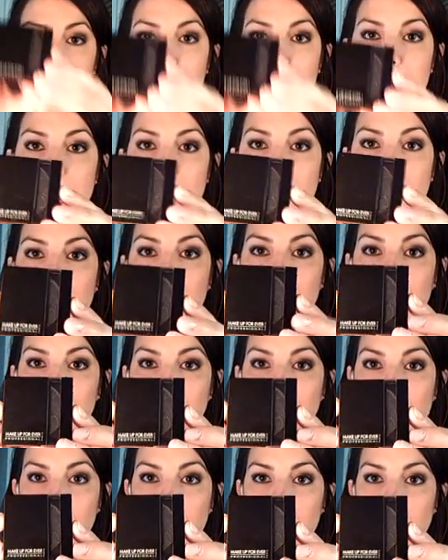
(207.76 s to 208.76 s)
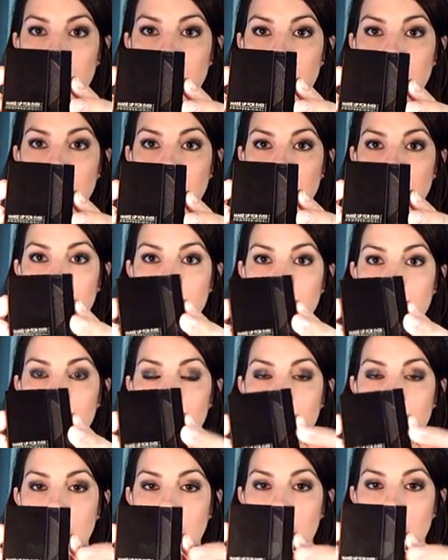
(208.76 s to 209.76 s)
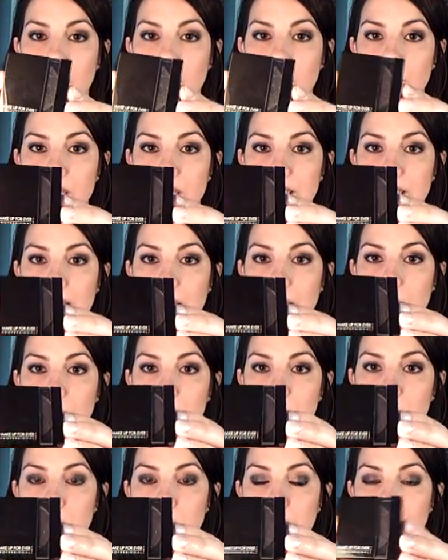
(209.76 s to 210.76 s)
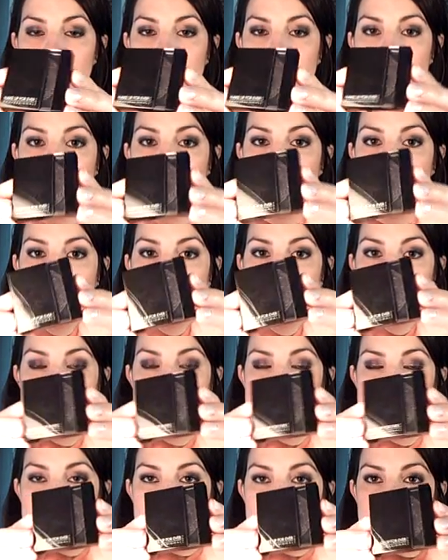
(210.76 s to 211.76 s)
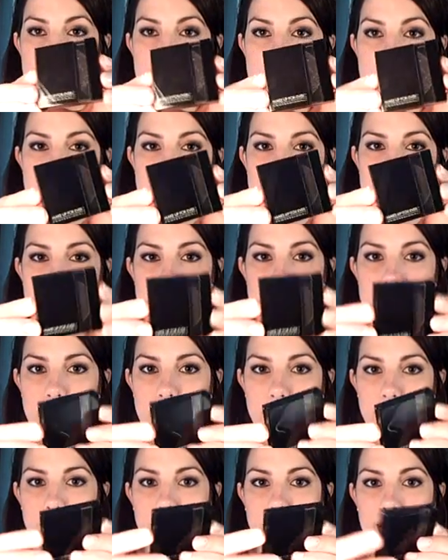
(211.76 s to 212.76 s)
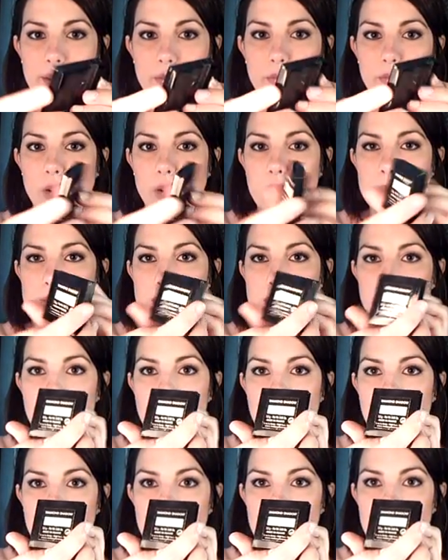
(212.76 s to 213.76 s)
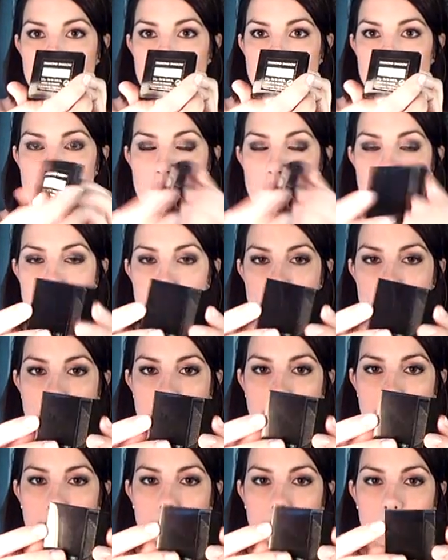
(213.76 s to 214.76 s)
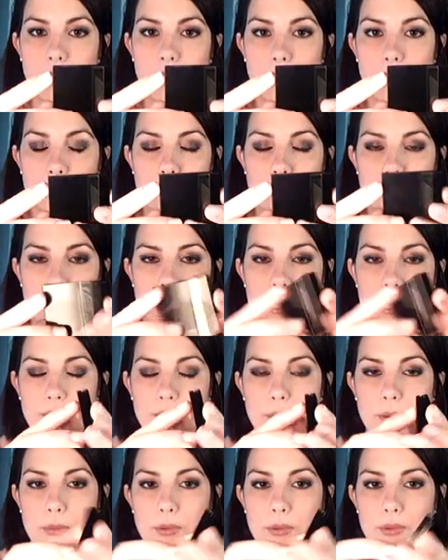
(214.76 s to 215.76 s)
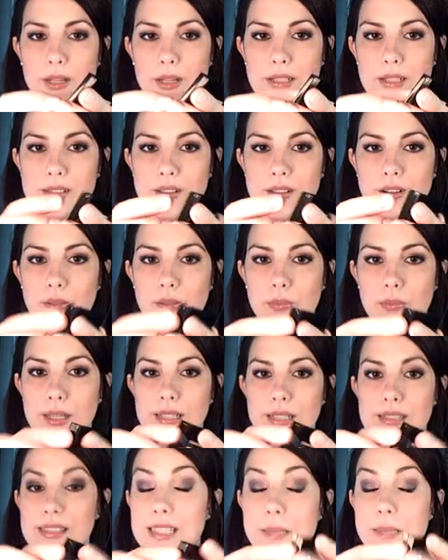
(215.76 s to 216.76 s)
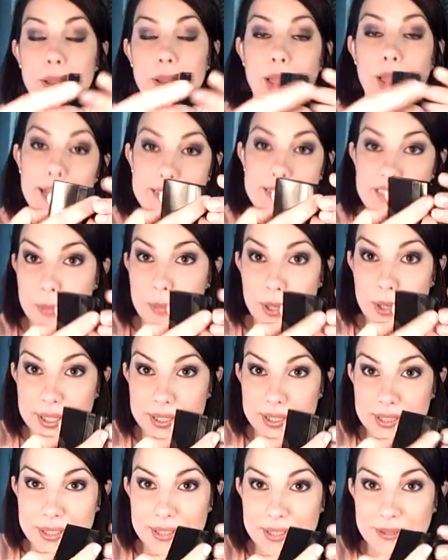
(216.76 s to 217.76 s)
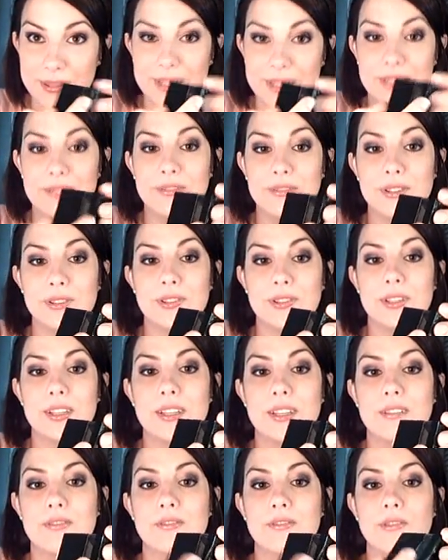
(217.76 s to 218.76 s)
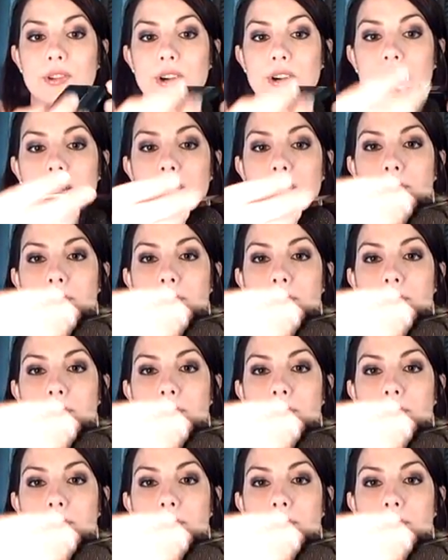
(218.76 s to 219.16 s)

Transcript: the Makeup Forever Diamond Shadow. And this is the, I like rubbed off the name back there. I can't remember what it's called, but it's the black sparkly one if you're looking for